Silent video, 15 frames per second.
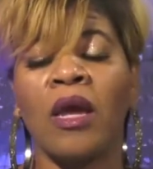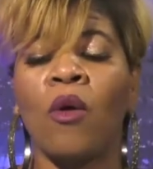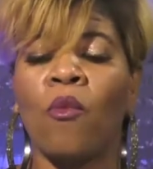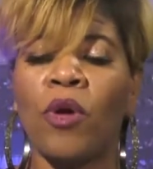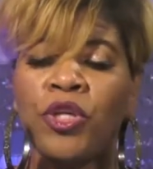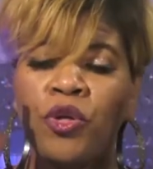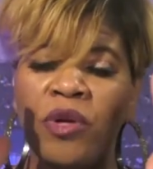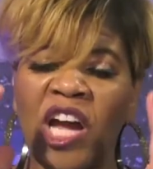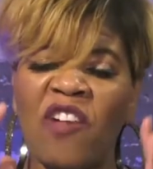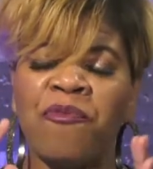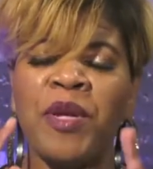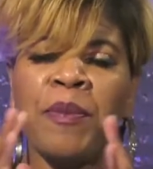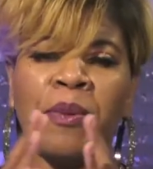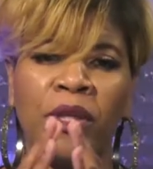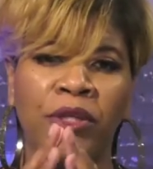When you have
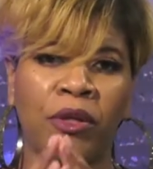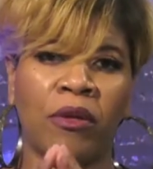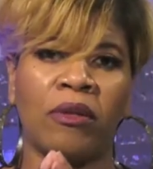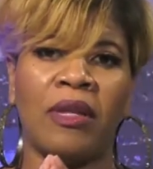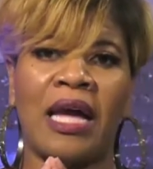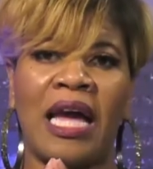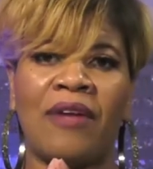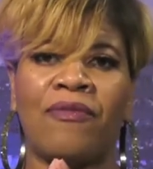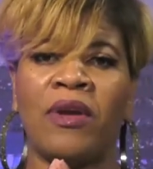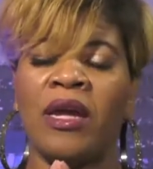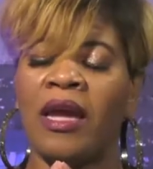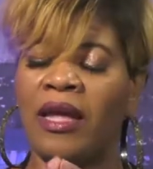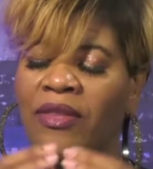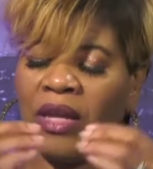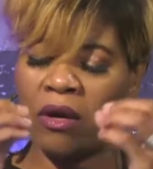people in your life
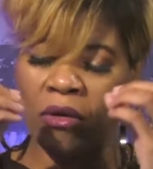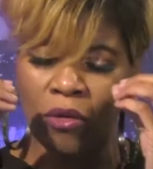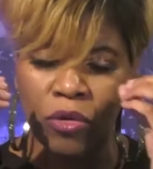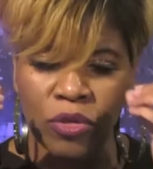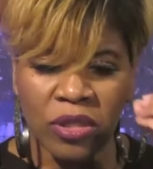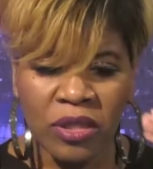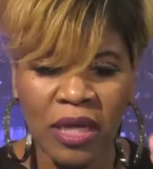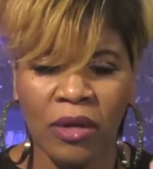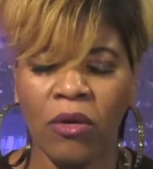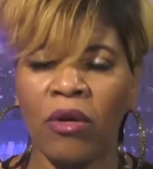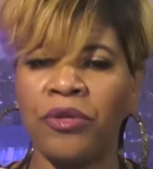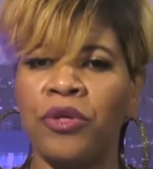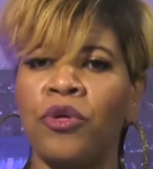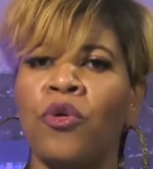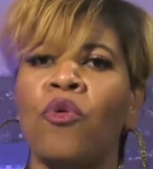and they are who suck
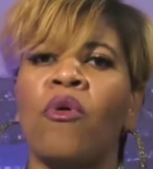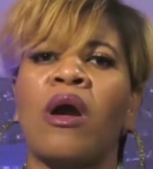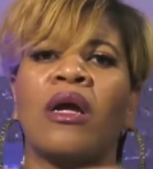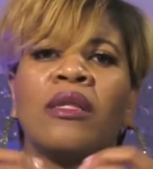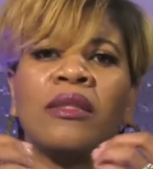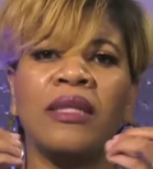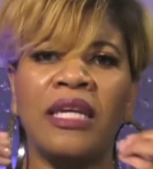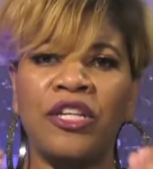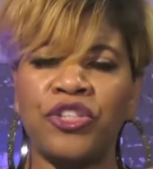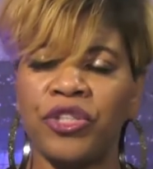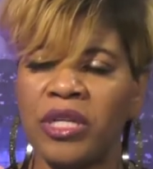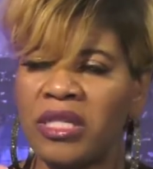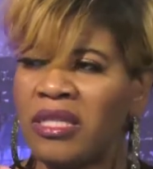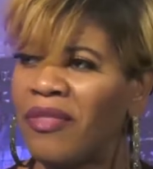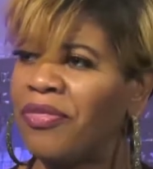on you, who are
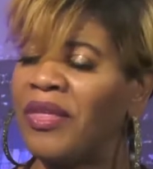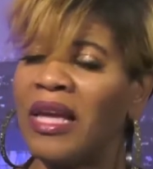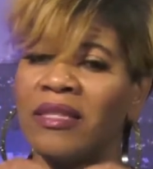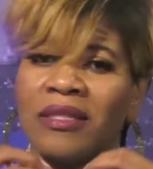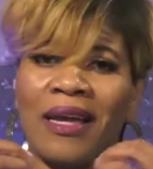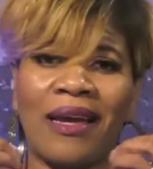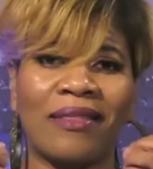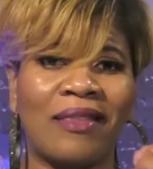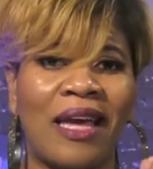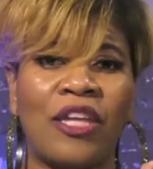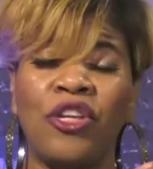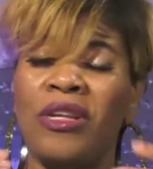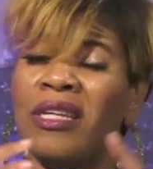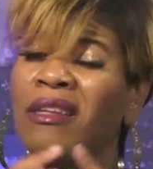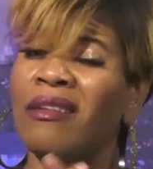leeches and things like that,
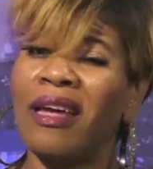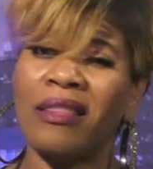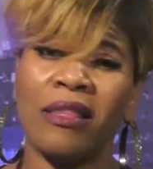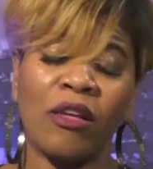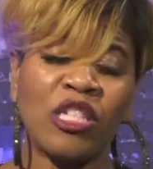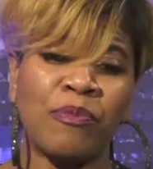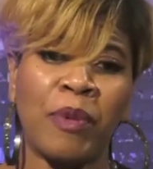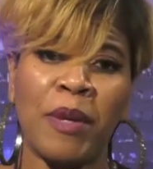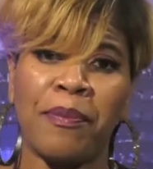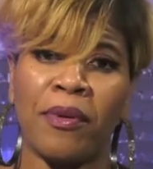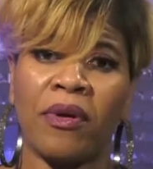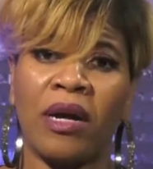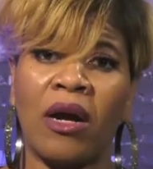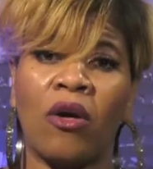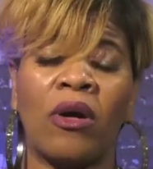you need to let those people
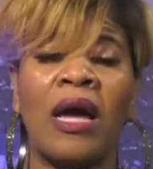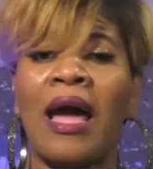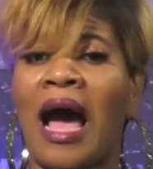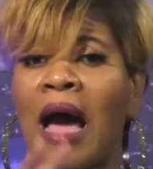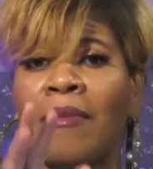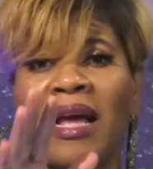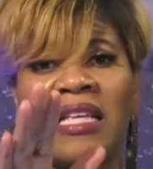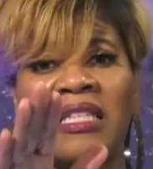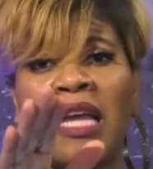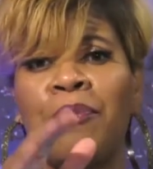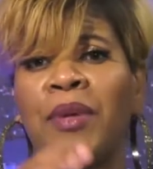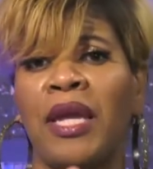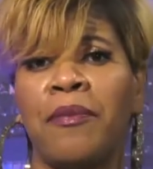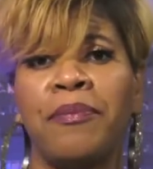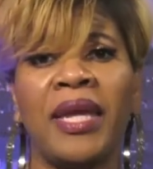go. I'm not saying
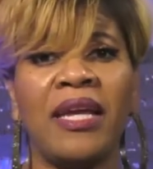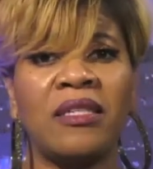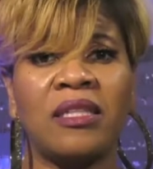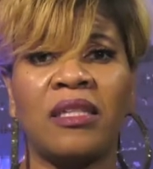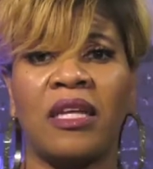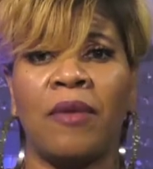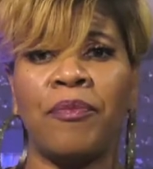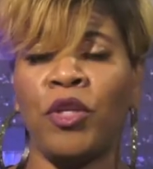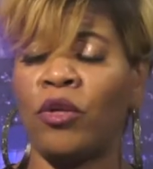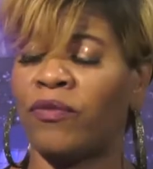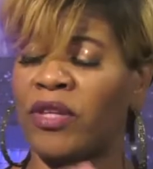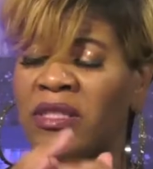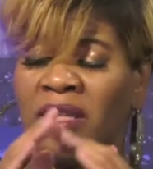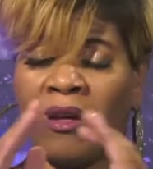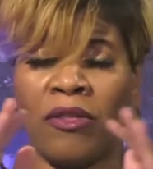being mean to them. You don't
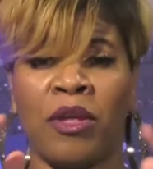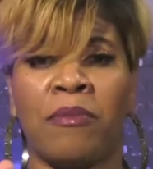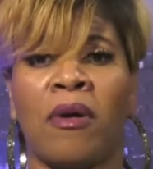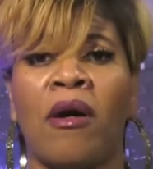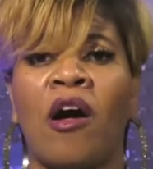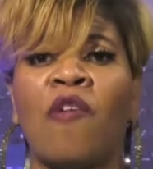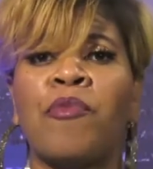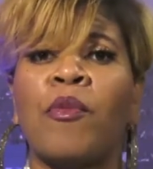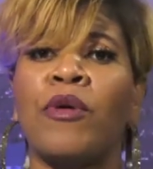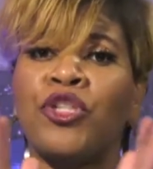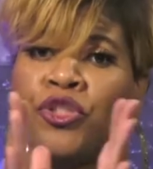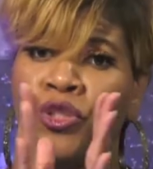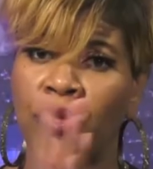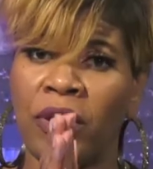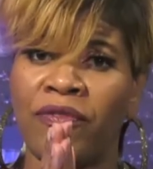have to tell them off, but what
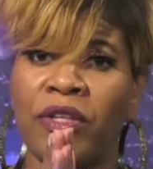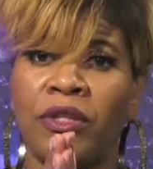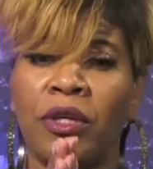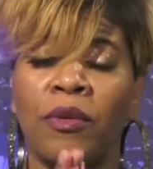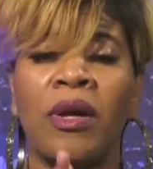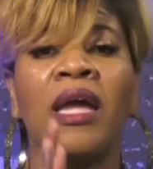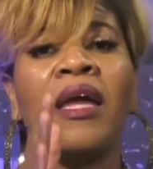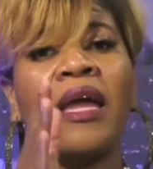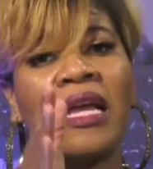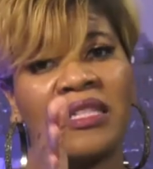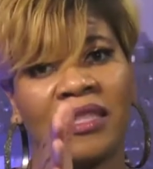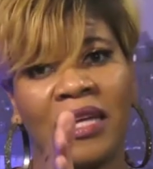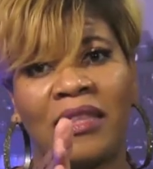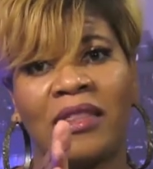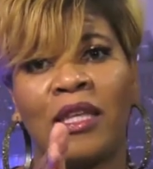you do have to do is
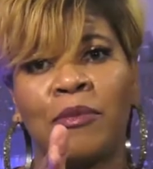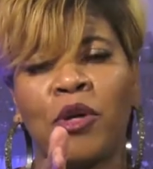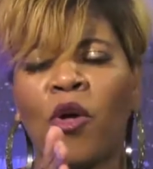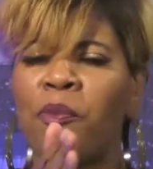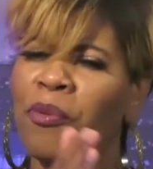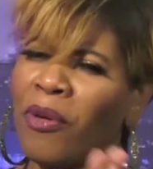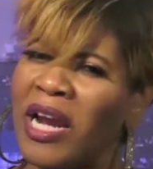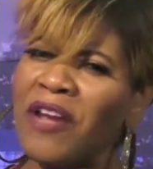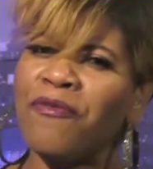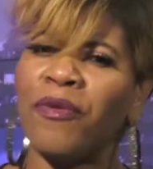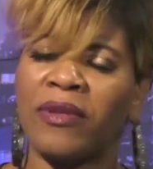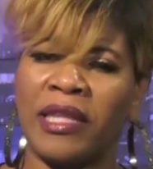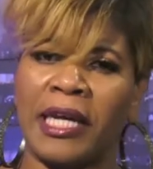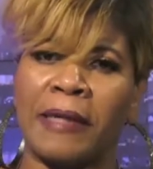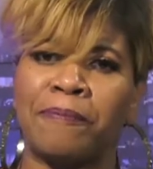let them go. Pray for
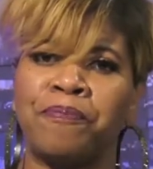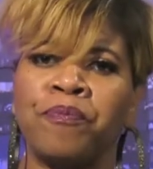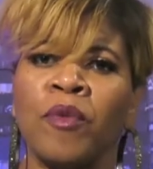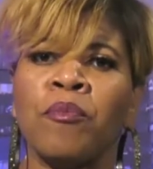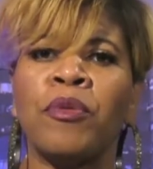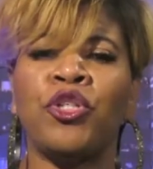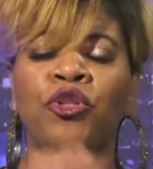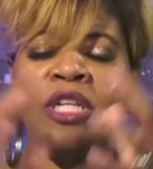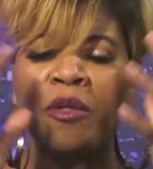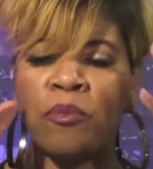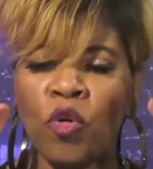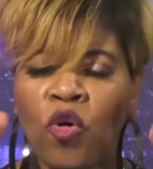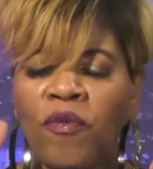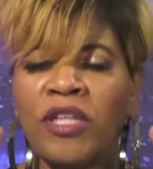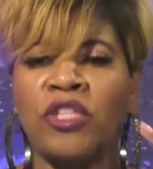them. But you need to
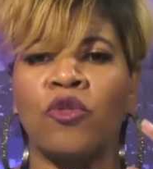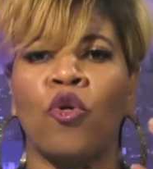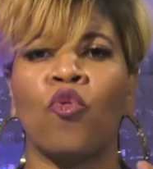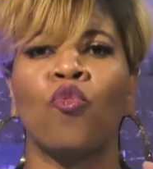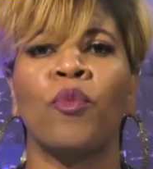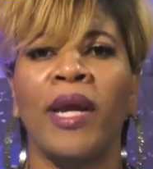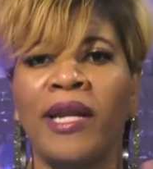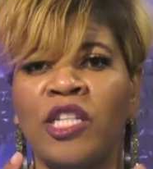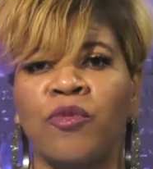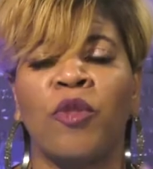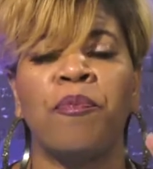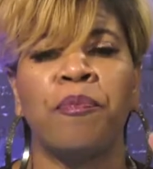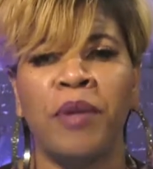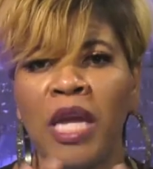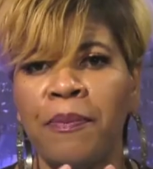move into arenas
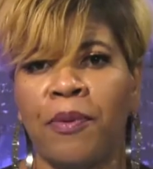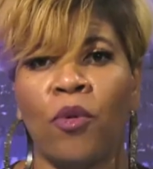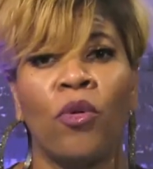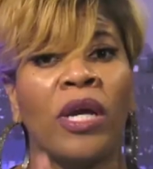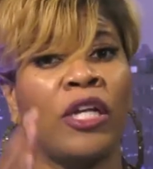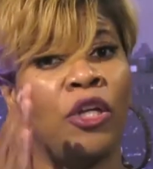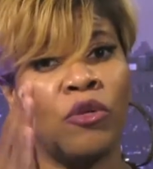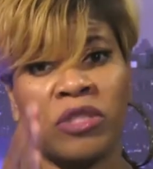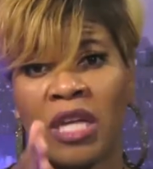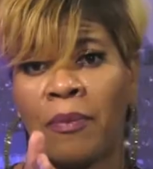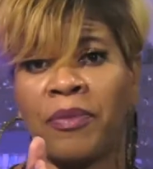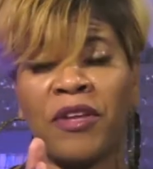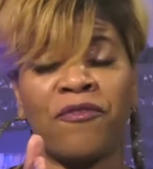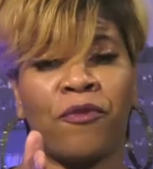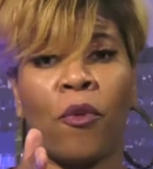with people who can do
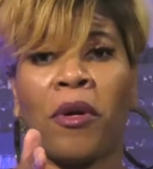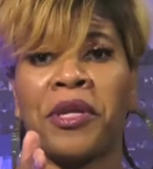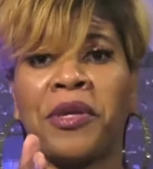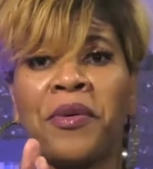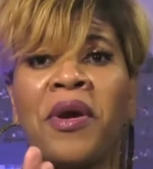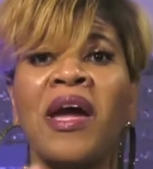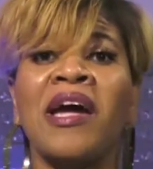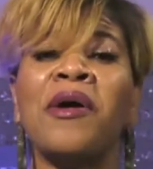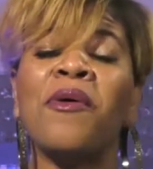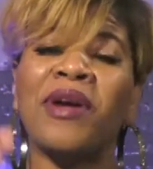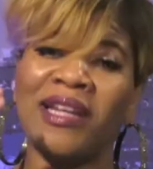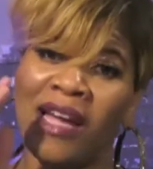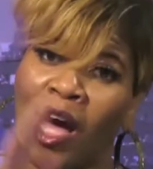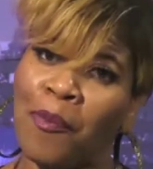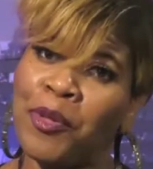something for you, who can
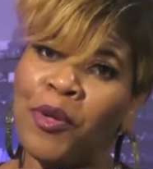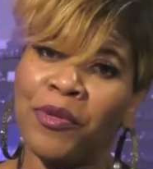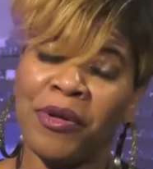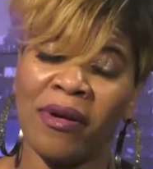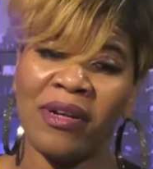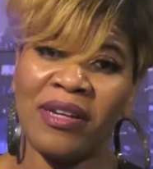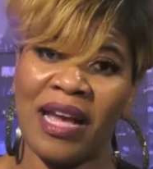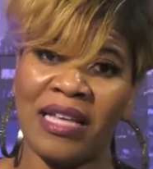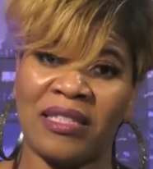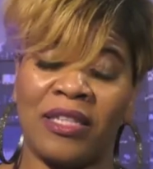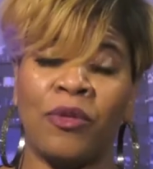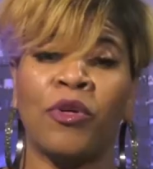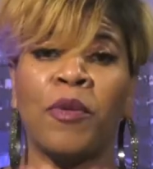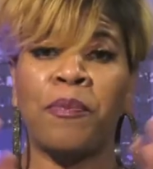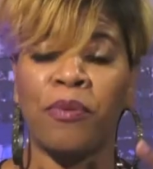help you in your destiny,
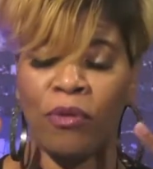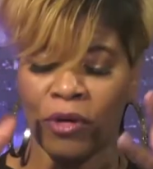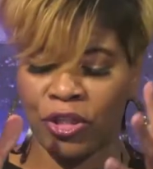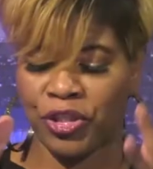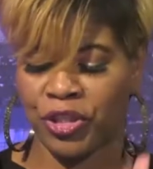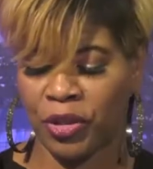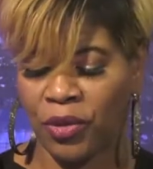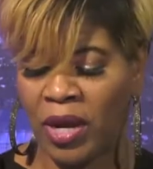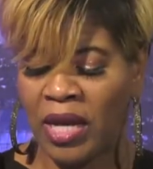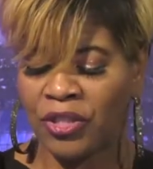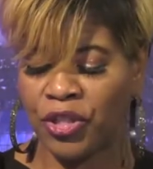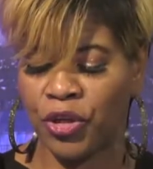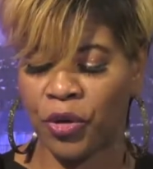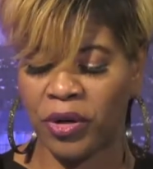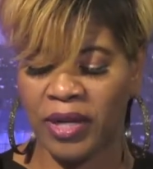who can push you
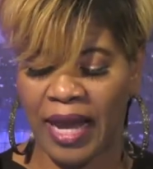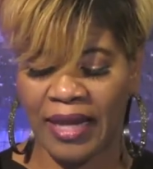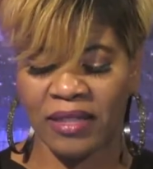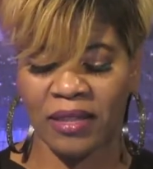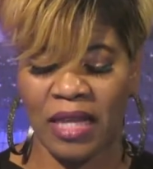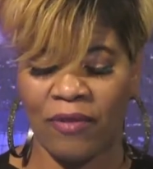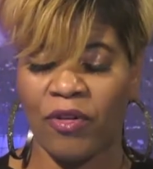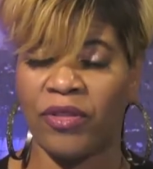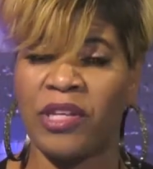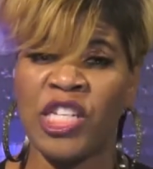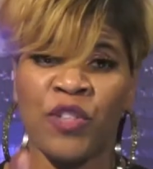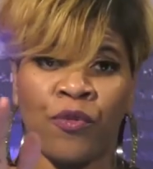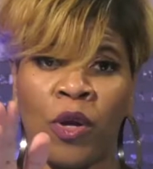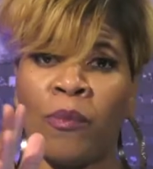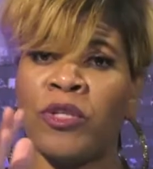to your next level. This
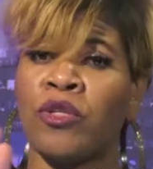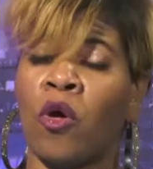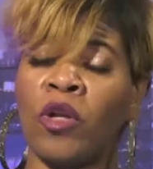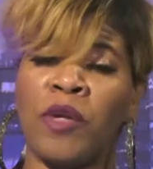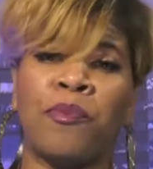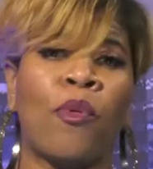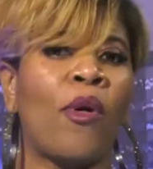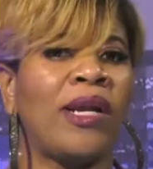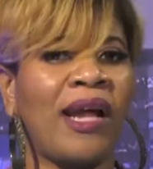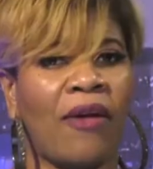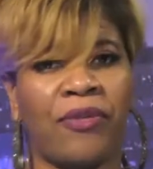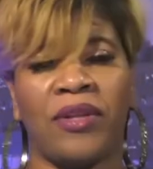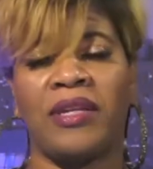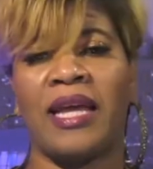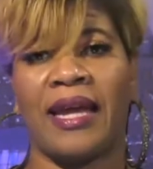friend was only pointing out
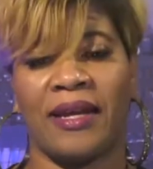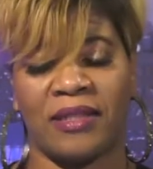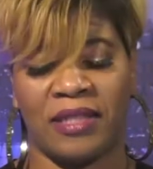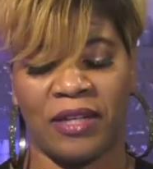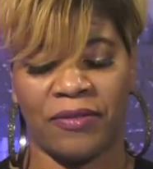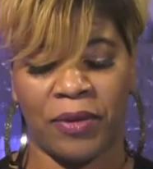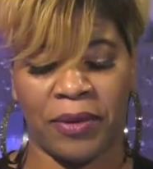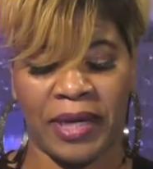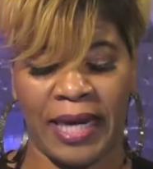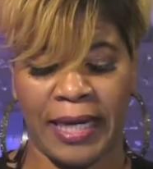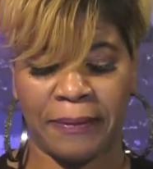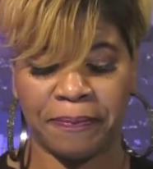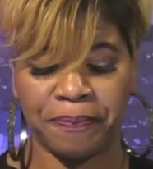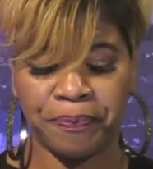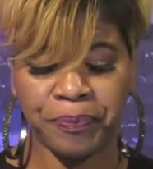the negative, okay?